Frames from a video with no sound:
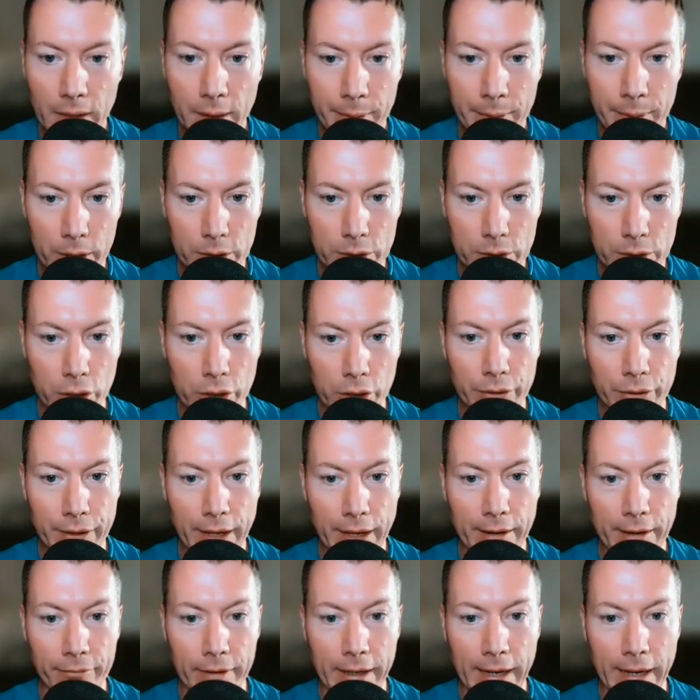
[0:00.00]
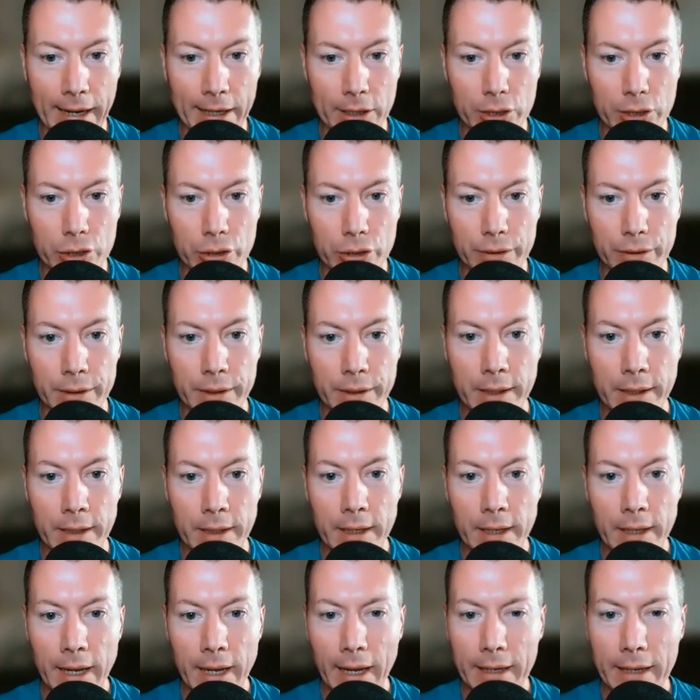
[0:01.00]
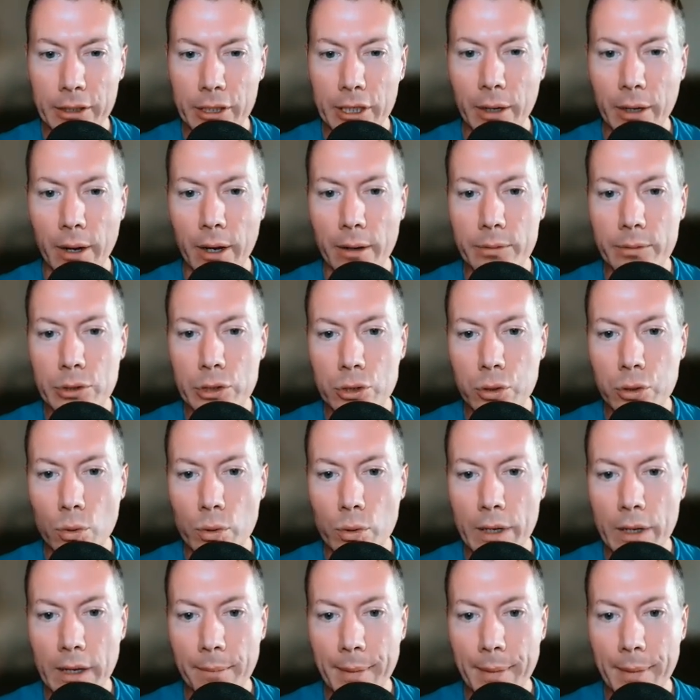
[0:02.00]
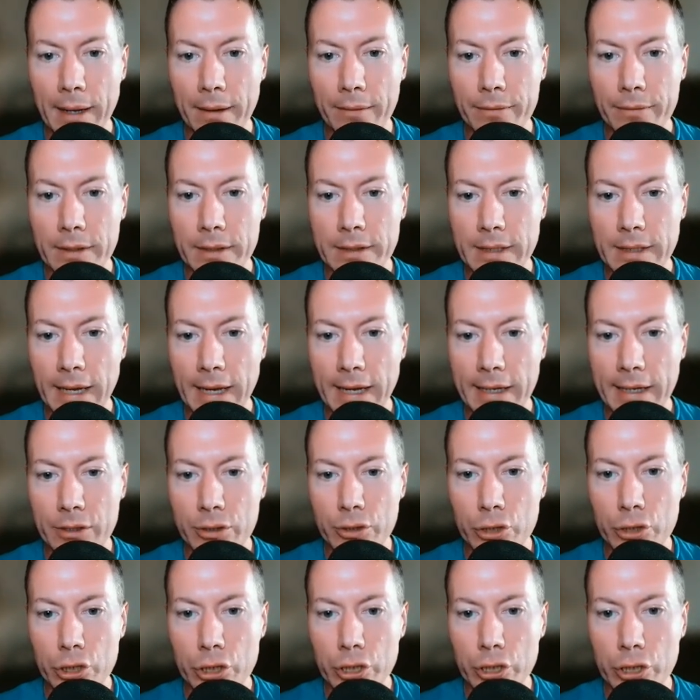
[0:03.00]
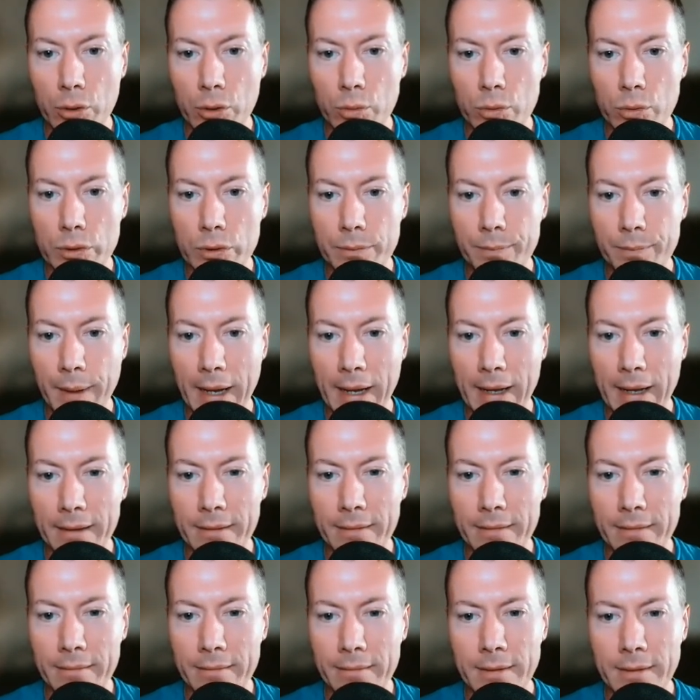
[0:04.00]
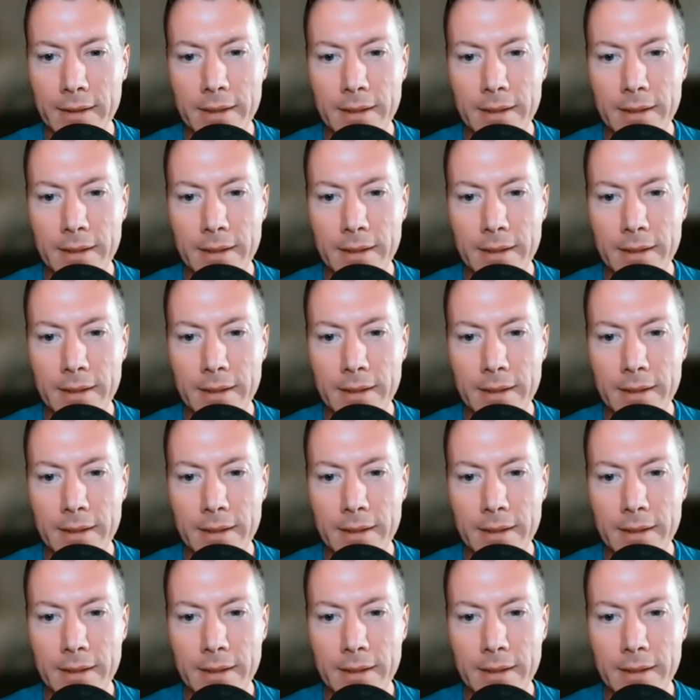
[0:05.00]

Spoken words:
Because look at that reaction. And, you know, I was talking about this head and shoulders pattern.